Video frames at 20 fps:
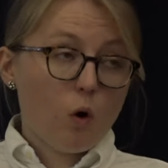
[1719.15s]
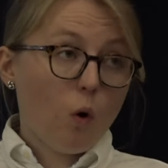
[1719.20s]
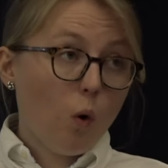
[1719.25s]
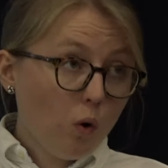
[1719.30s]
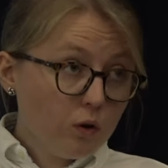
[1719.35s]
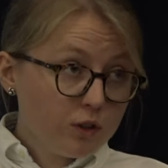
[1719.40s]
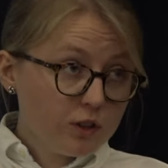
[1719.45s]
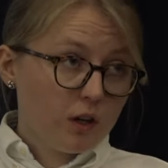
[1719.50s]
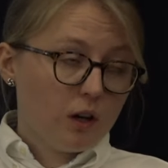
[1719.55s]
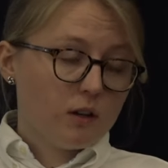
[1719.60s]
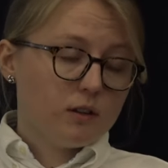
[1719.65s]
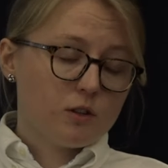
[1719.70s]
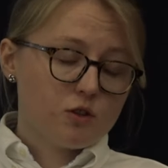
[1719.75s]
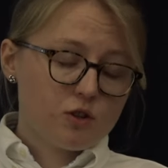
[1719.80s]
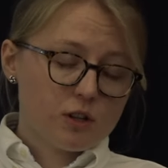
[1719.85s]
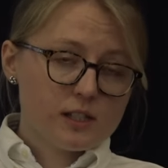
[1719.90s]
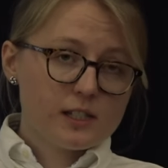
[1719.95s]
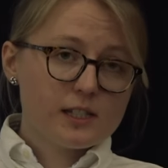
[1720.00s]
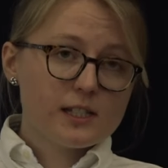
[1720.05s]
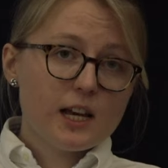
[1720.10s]
Also, the
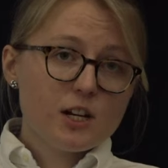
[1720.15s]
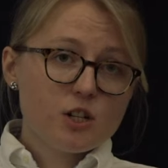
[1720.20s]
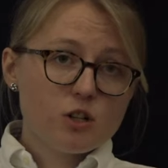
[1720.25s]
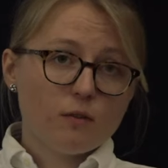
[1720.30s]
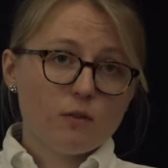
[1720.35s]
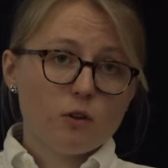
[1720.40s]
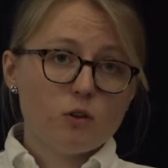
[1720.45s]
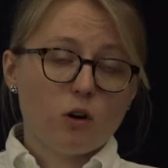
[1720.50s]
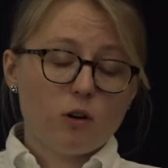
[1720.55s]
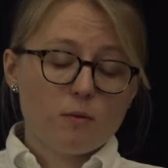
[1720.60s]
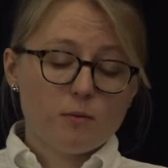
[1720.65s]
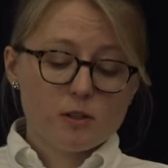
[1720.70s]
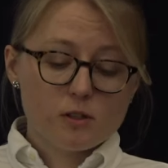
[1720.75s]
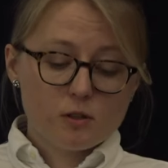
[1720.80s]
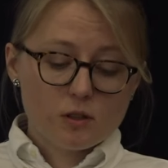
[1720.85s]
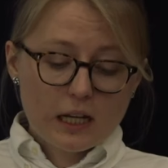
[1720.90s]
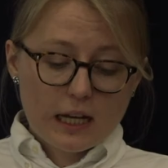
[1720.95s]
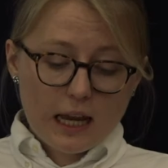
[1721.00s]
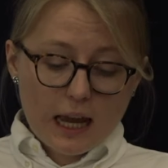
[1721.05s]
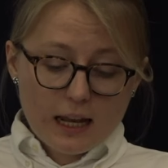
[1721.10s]
translation of the documents